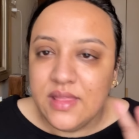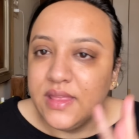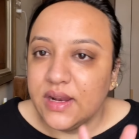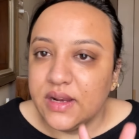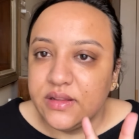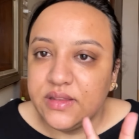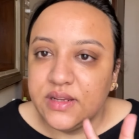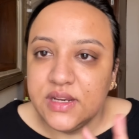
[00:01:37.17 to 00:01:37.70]
There
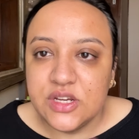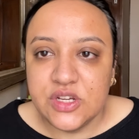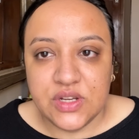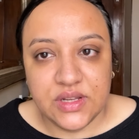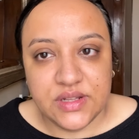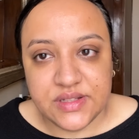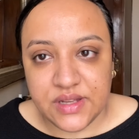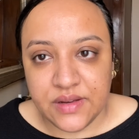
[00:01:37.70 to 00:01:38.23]
are three
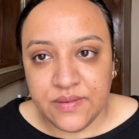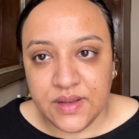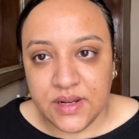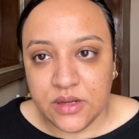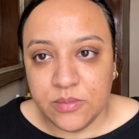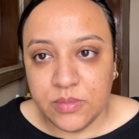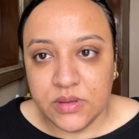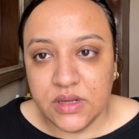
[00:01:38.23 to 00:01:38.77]
shades
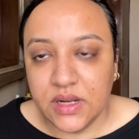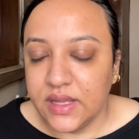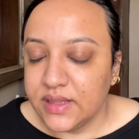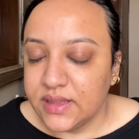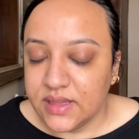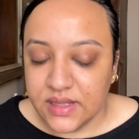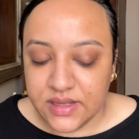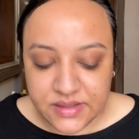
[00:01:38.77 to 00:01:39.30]
available
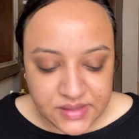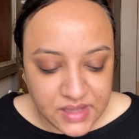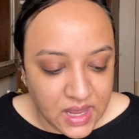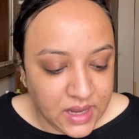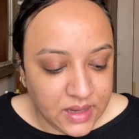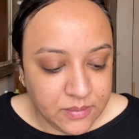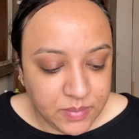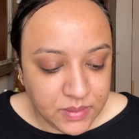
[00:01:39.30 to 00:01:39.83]
in this.
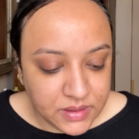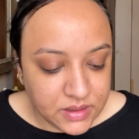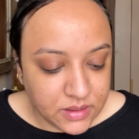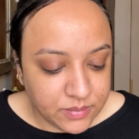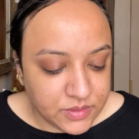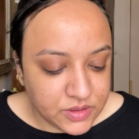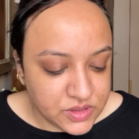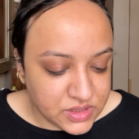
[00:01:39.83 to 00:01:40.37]
I picked
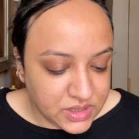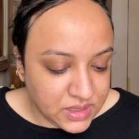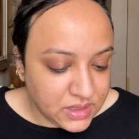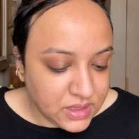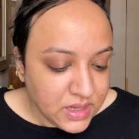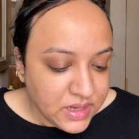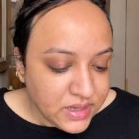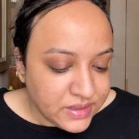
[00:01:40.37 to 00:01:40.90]
up the shade
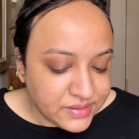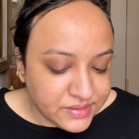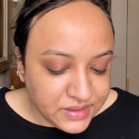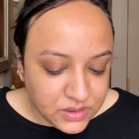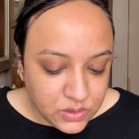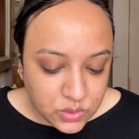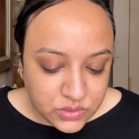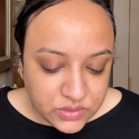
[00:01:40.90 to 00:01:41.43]

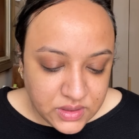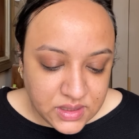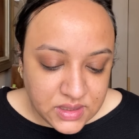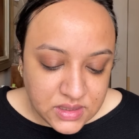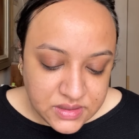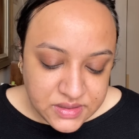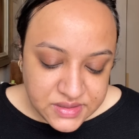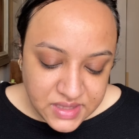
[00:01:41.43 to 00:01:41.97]

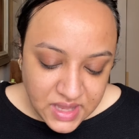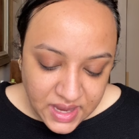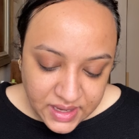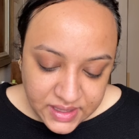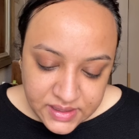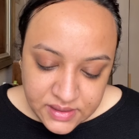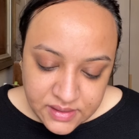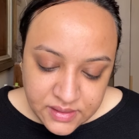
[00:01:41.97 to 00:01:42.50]
03
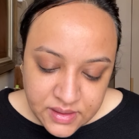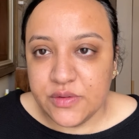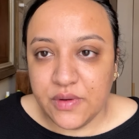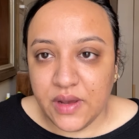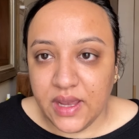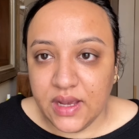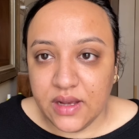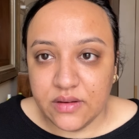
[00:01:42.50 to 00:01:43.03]
sand.
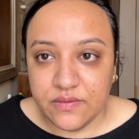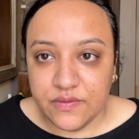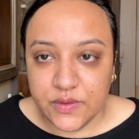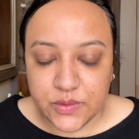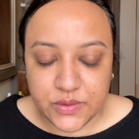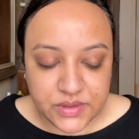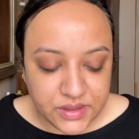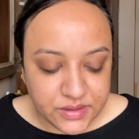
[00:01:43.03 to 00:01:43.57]
Very
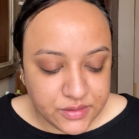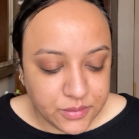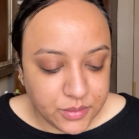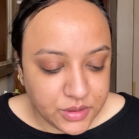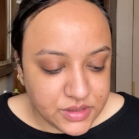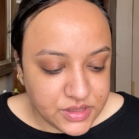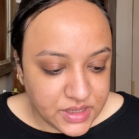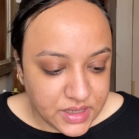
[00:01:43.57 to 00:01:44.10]
confused as to
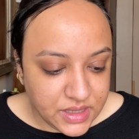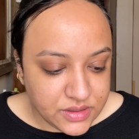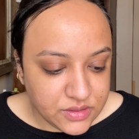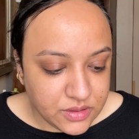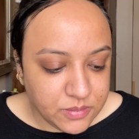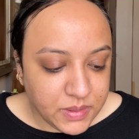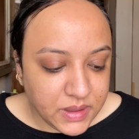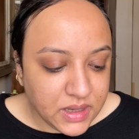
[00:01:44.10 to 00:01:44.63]
what shade I
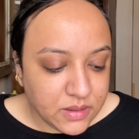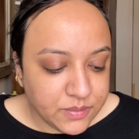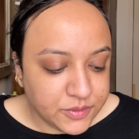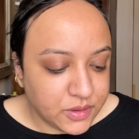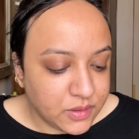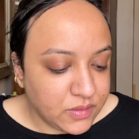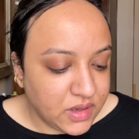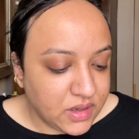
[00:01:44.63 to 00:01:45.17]
should pick up,
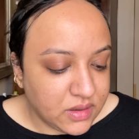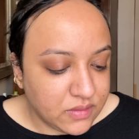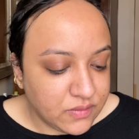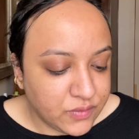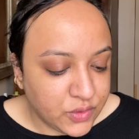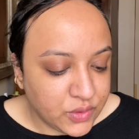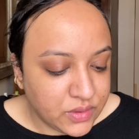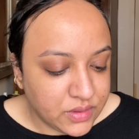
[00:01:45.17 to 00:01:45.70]
so I went in
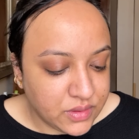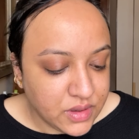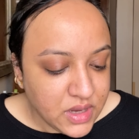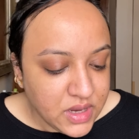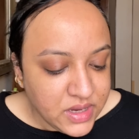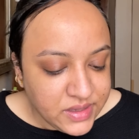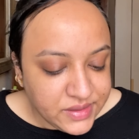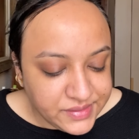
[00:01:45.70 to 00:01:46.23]
for the
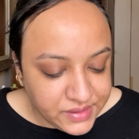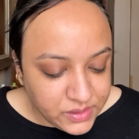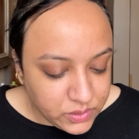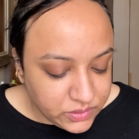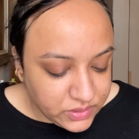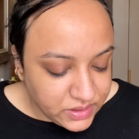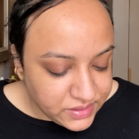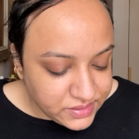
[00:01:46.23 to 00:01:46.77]

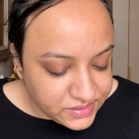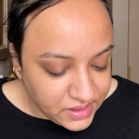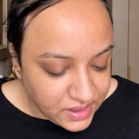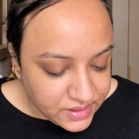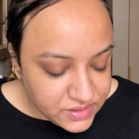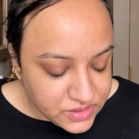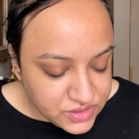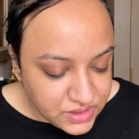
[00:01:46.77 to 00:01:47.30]
03
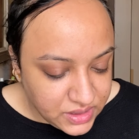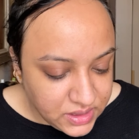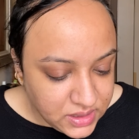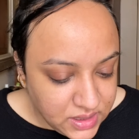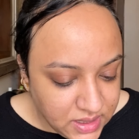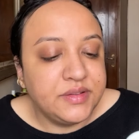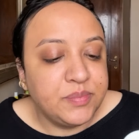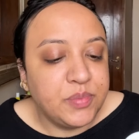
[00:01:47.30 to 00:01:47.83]
sand shade.
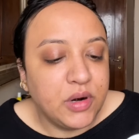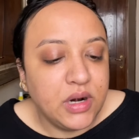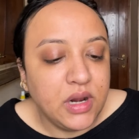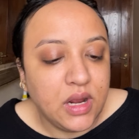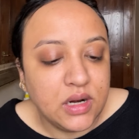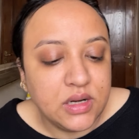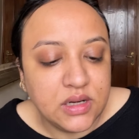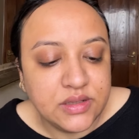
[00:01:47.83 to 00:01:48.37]
This
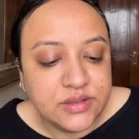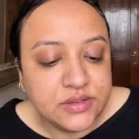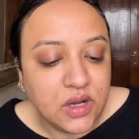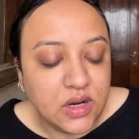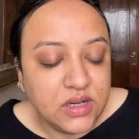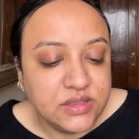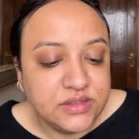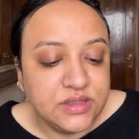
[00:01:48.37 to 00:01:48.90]
product is
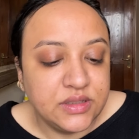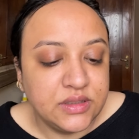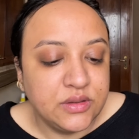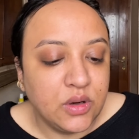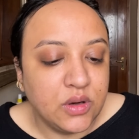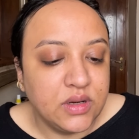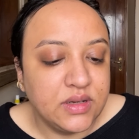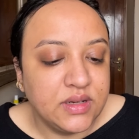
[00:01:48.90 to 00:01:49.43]
called as the
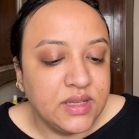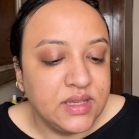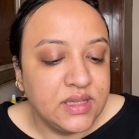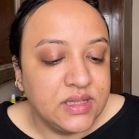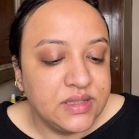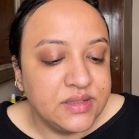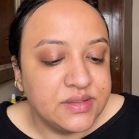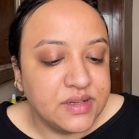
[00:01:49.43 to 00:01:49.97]
Dot &
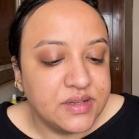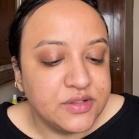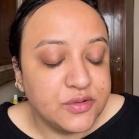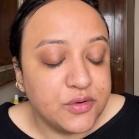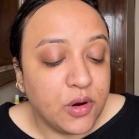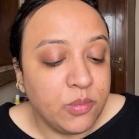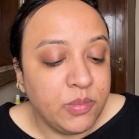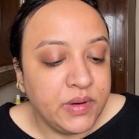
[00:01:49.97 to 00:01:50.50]
Key's
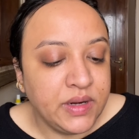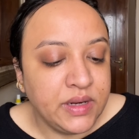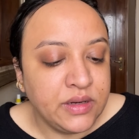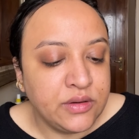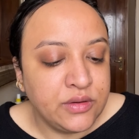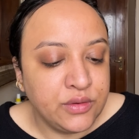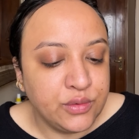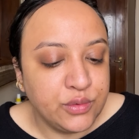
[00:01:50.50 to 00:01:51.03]
Strawberry
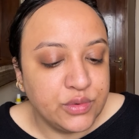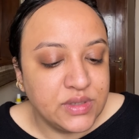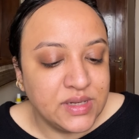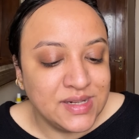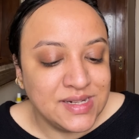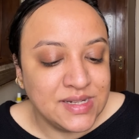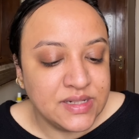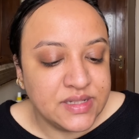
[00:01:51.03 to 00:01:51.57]
Dew
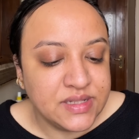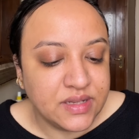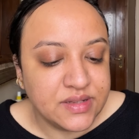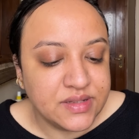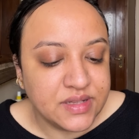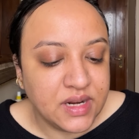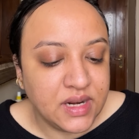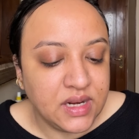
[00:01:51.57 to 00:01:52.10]
Tinted
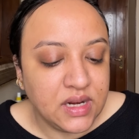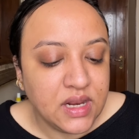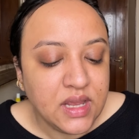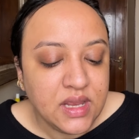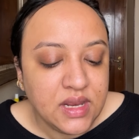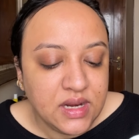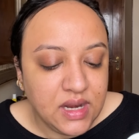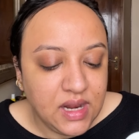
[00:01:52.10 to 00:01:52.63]
Sunscreen
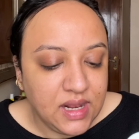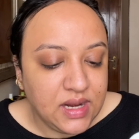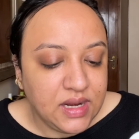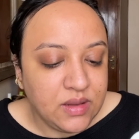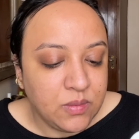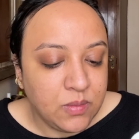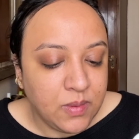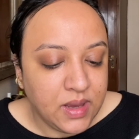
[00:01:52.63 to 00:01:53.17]

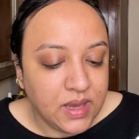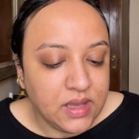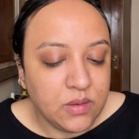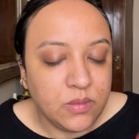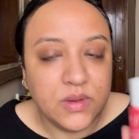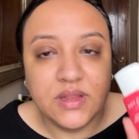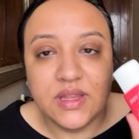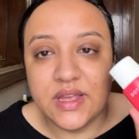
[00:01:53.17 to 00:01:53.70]
Daily Wear
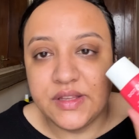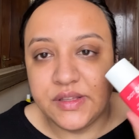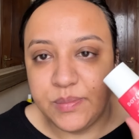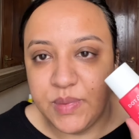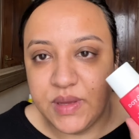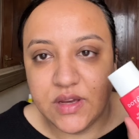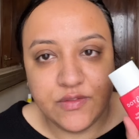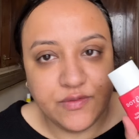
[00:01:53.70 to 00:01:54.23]
with
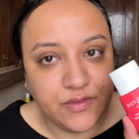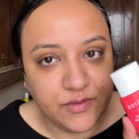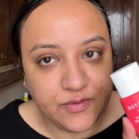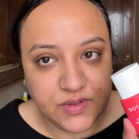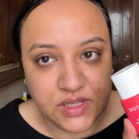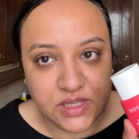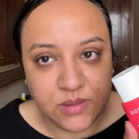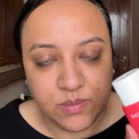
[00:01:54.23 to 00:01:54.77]
SPF
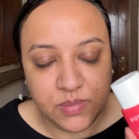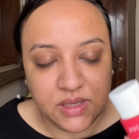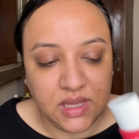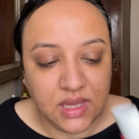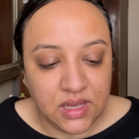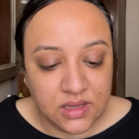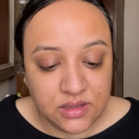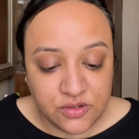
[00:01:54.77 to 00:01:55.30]
50
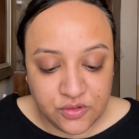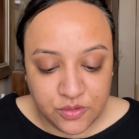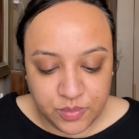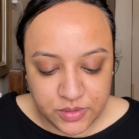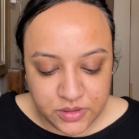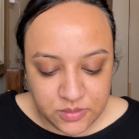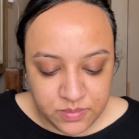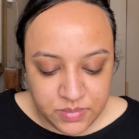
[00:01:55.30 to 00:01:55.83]

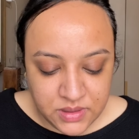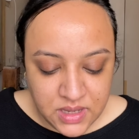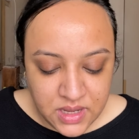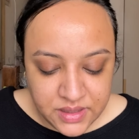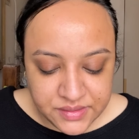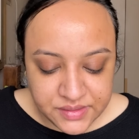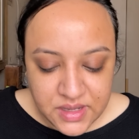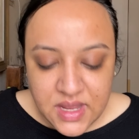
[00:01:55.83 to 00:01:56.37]

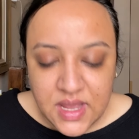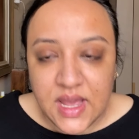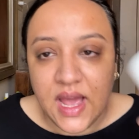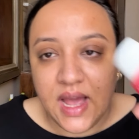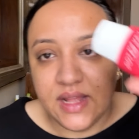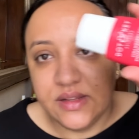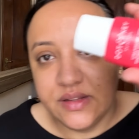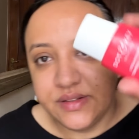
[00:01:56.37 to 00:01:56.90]
PA++,
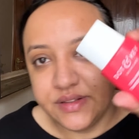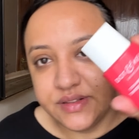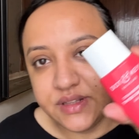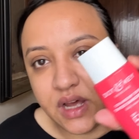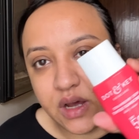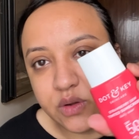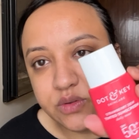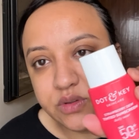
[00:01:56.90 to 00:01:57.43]
and this is
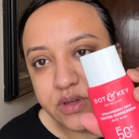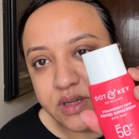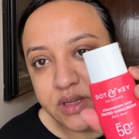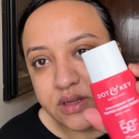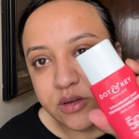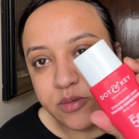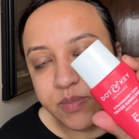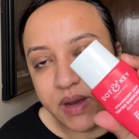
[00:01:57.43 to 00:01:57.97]
how the
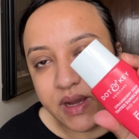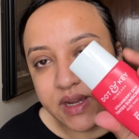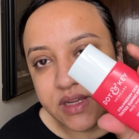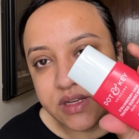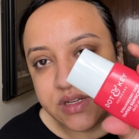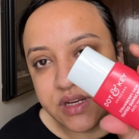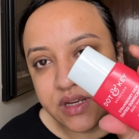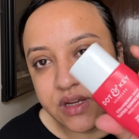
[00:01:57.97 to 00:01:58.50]
inner
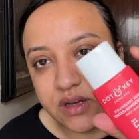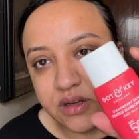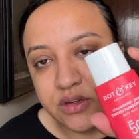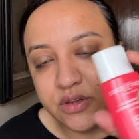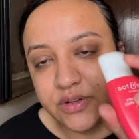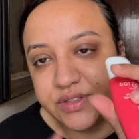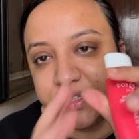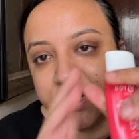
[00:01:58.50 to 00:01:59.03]
packaging
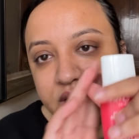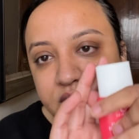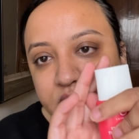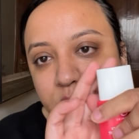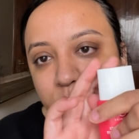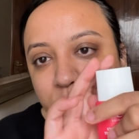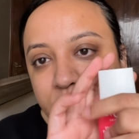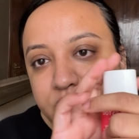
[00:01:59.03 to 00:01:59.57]
looks like.
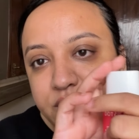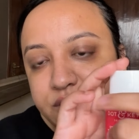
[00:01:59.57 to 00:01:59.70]
Quite a